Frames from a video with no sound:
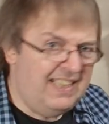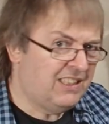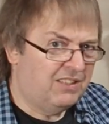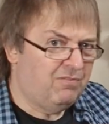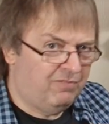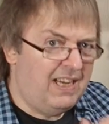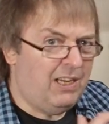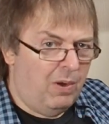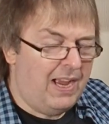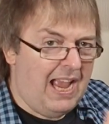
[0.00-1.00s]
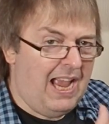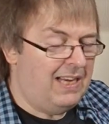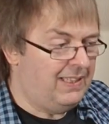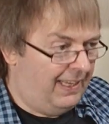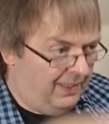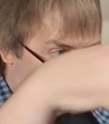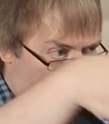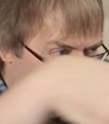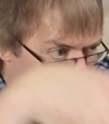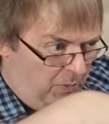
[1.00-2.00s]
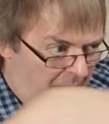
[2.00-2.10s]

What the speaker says: is really quite handy, the